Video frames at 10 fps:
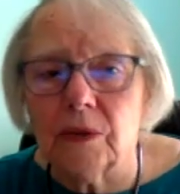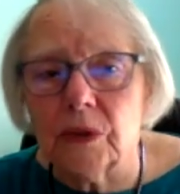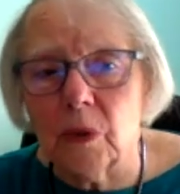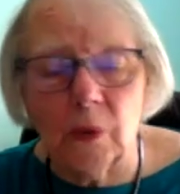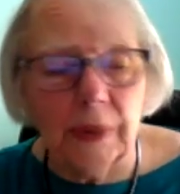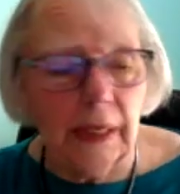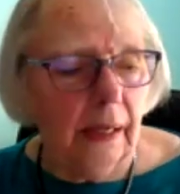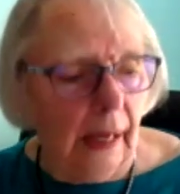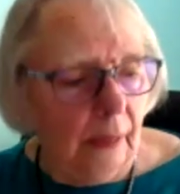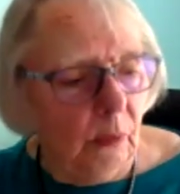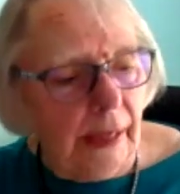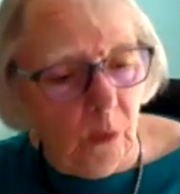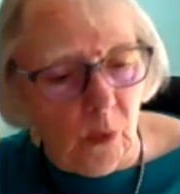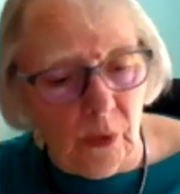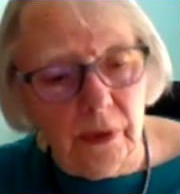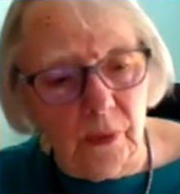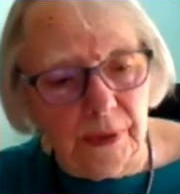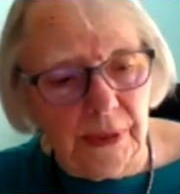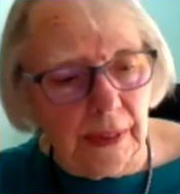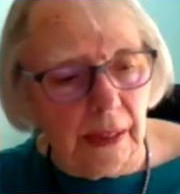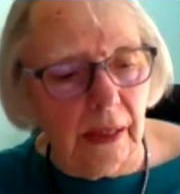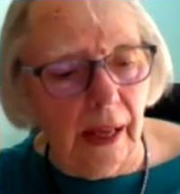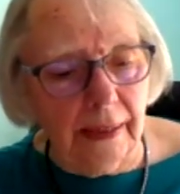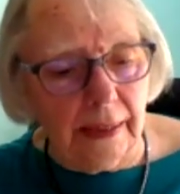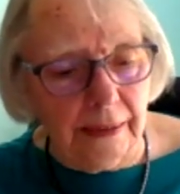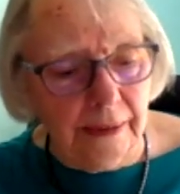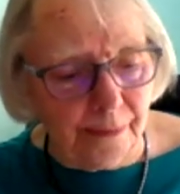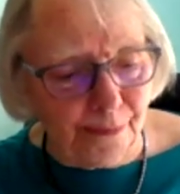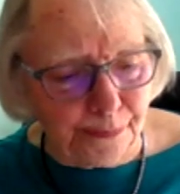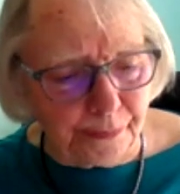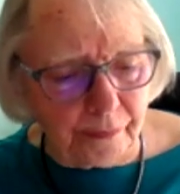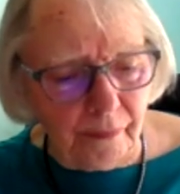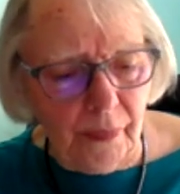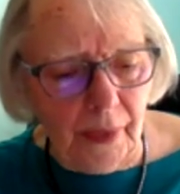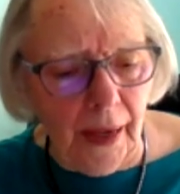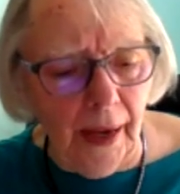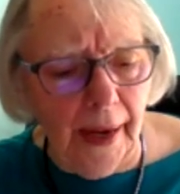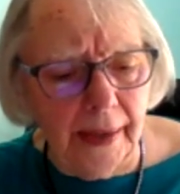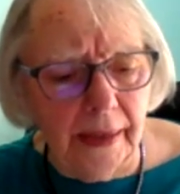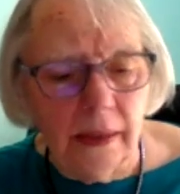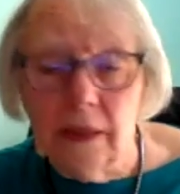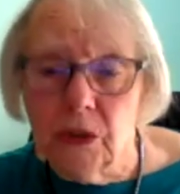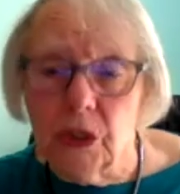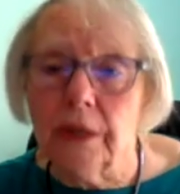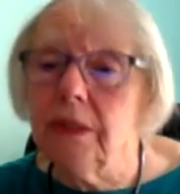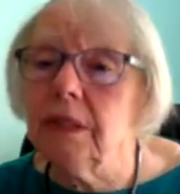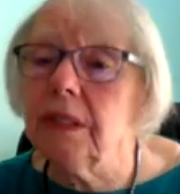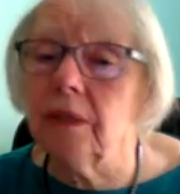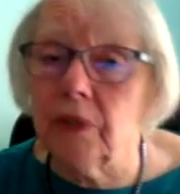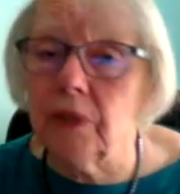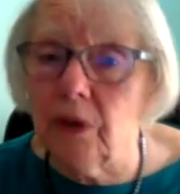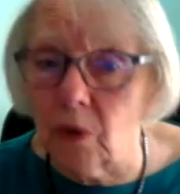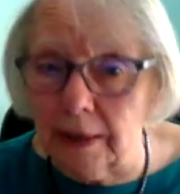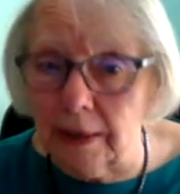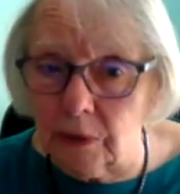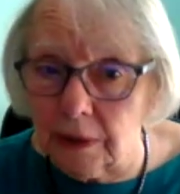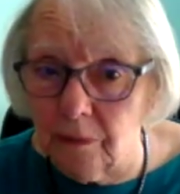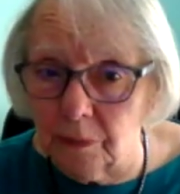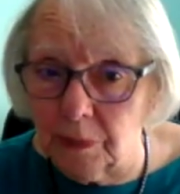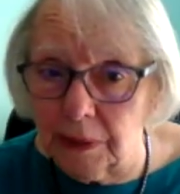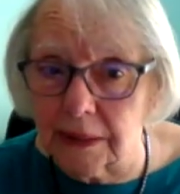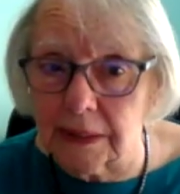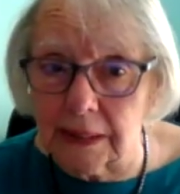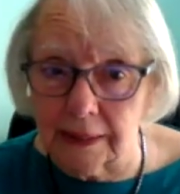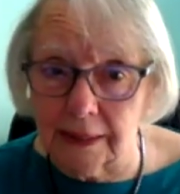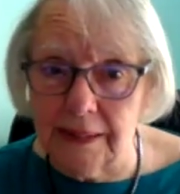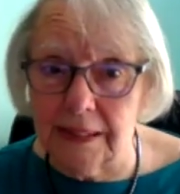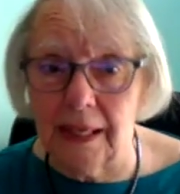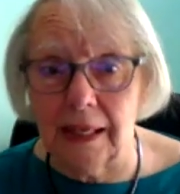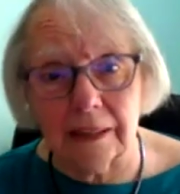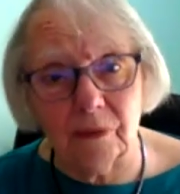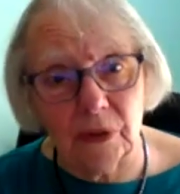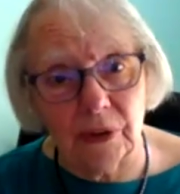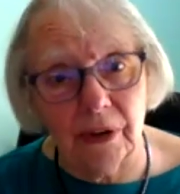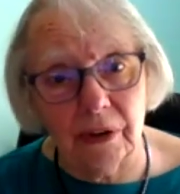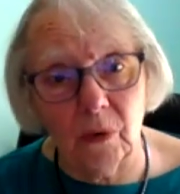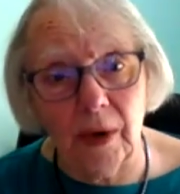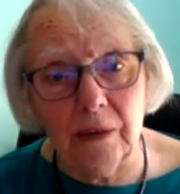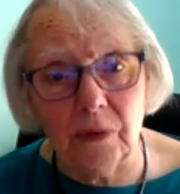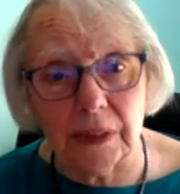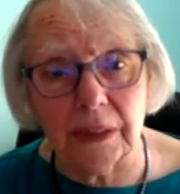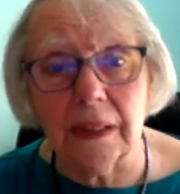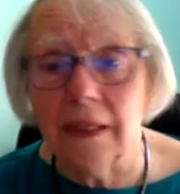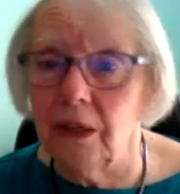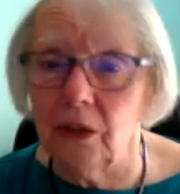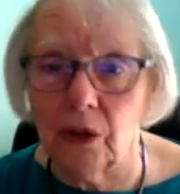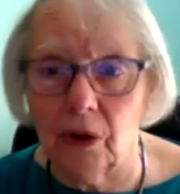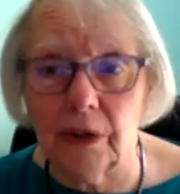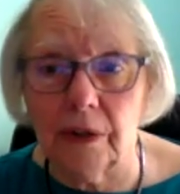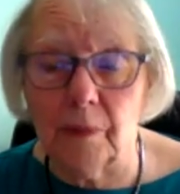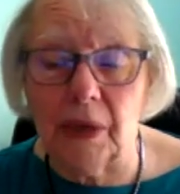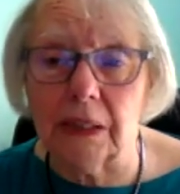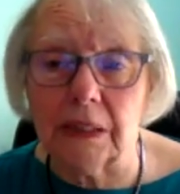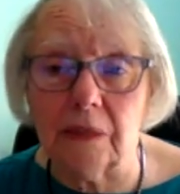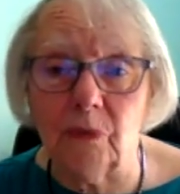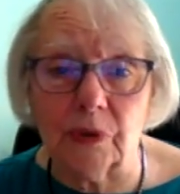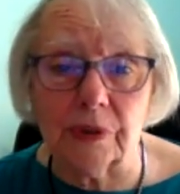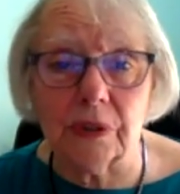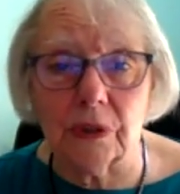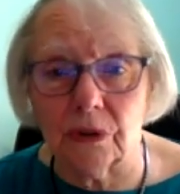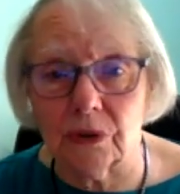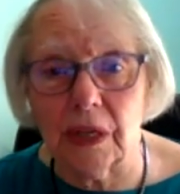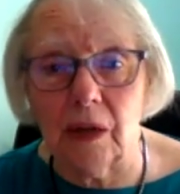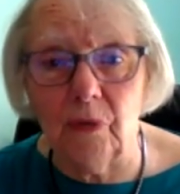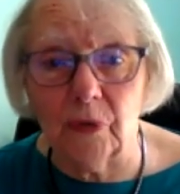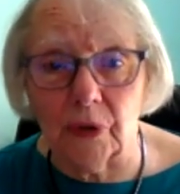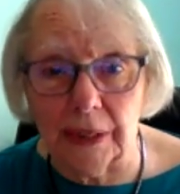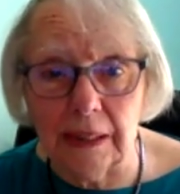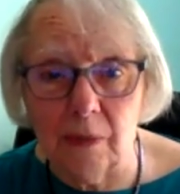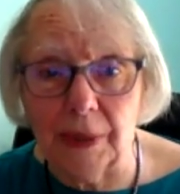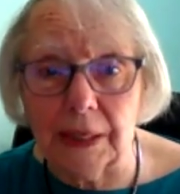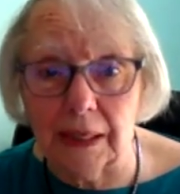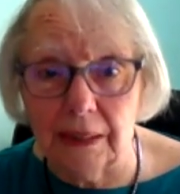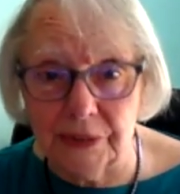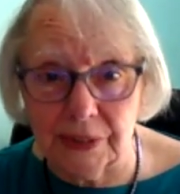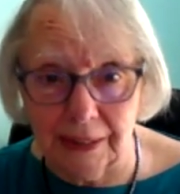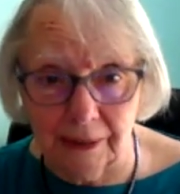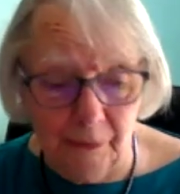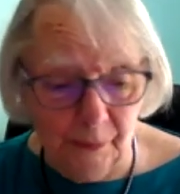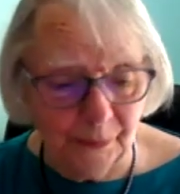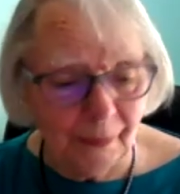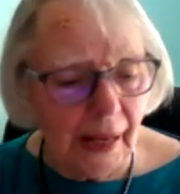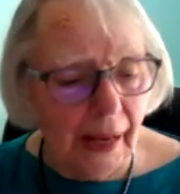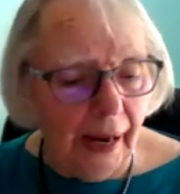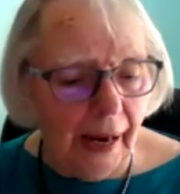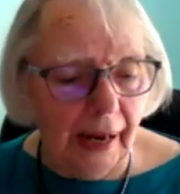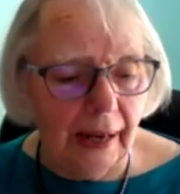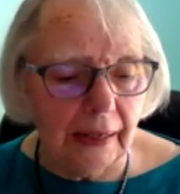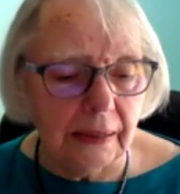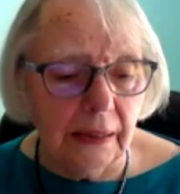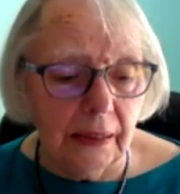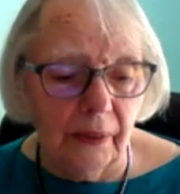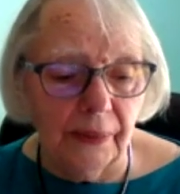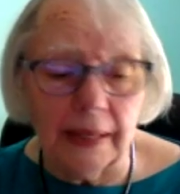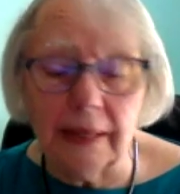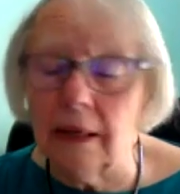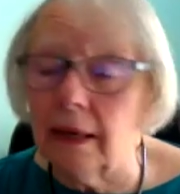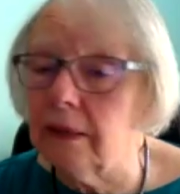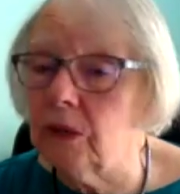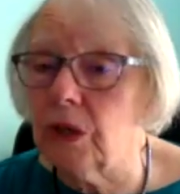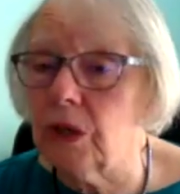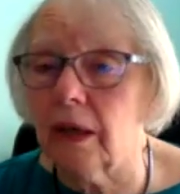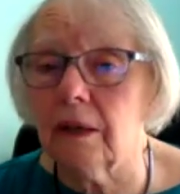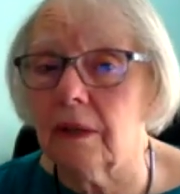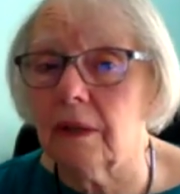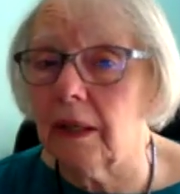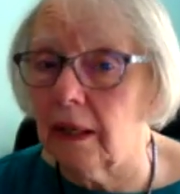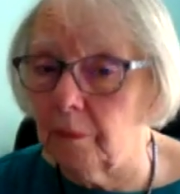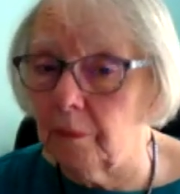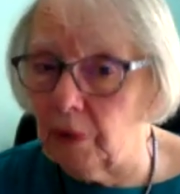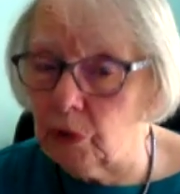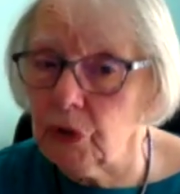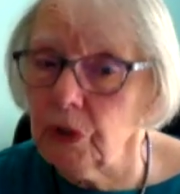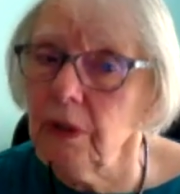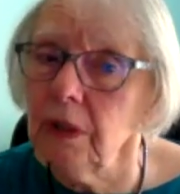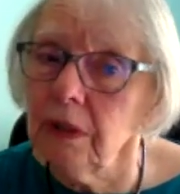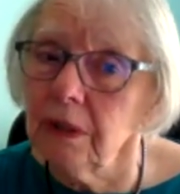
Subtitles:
so when I work with the client, I check to see if they're grounded, because like I said, if you're not grounded, you're not going to make a difference to yourself or anybody else here. And then I check the emotional,